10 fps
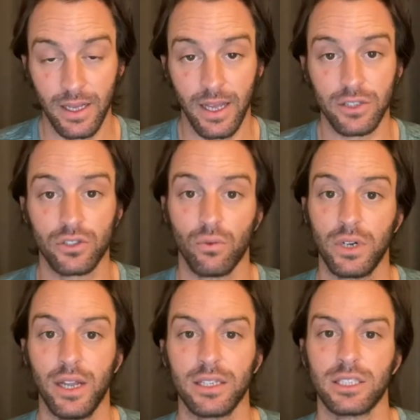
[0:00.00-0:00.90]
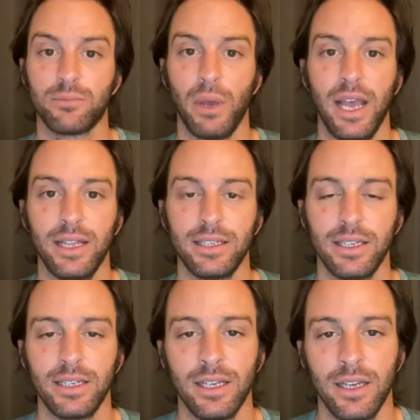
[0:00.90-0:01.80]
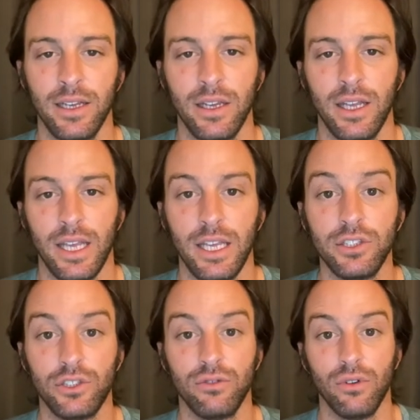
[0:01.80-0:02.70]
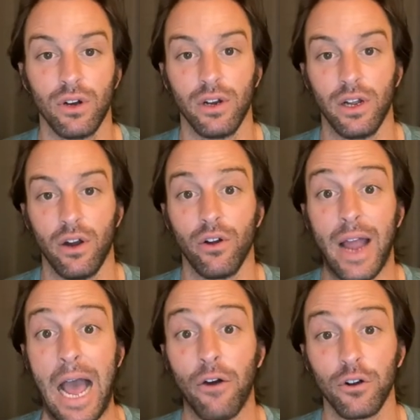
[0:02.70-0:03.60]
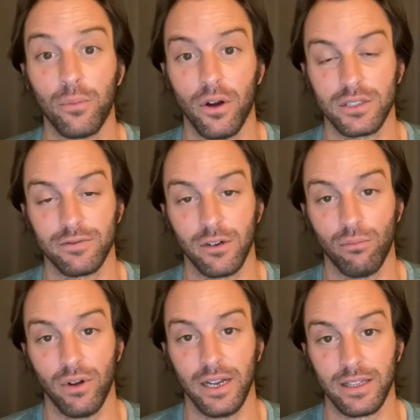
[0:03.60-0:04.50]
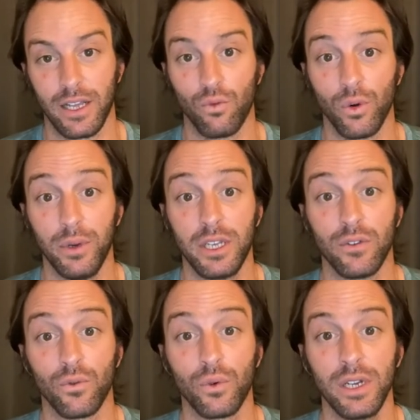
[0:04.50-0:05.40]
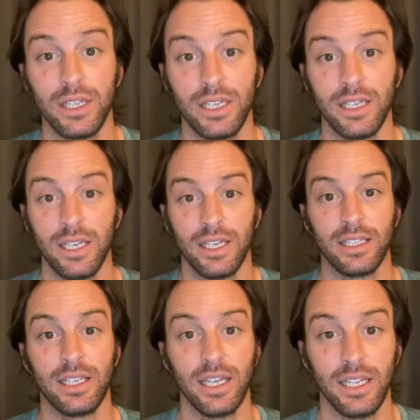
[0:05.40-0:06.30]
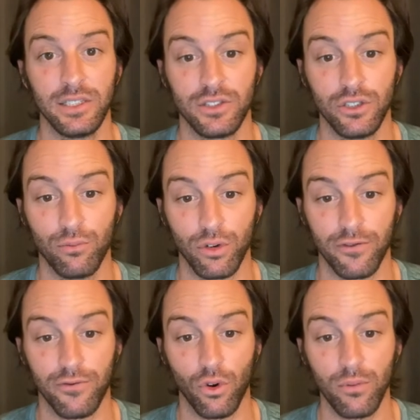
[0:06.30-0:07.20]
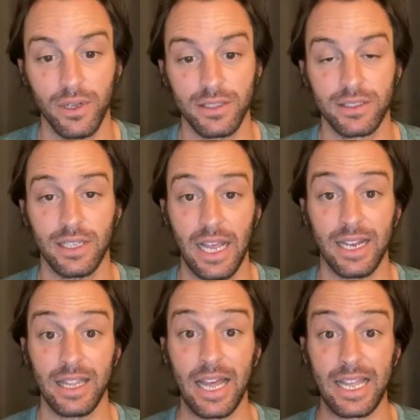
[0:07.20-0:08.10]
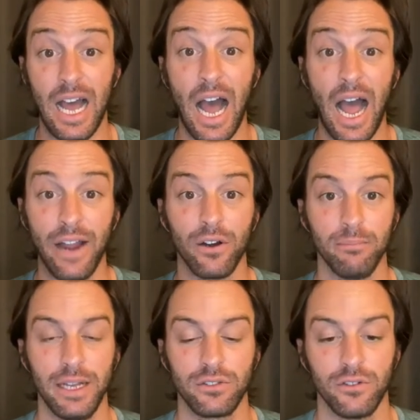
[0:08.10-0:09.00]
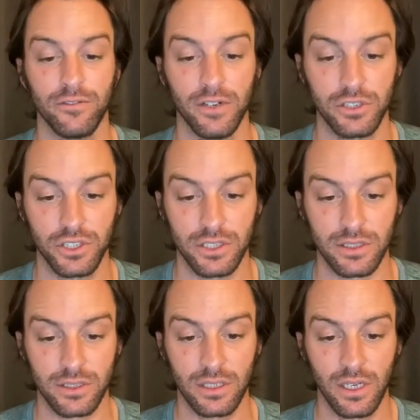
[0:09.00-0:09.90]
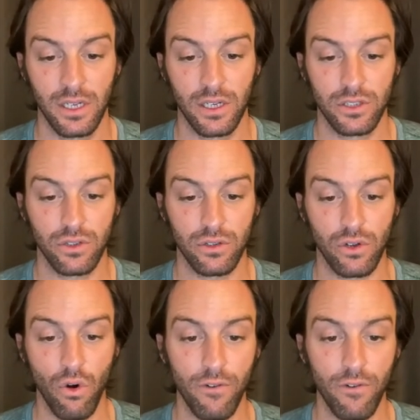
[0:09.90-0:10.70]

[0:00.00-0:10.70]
And so we're not expanding into our, our outer parts of our brain, like where we can really get into performance and like higher mental functions. So the core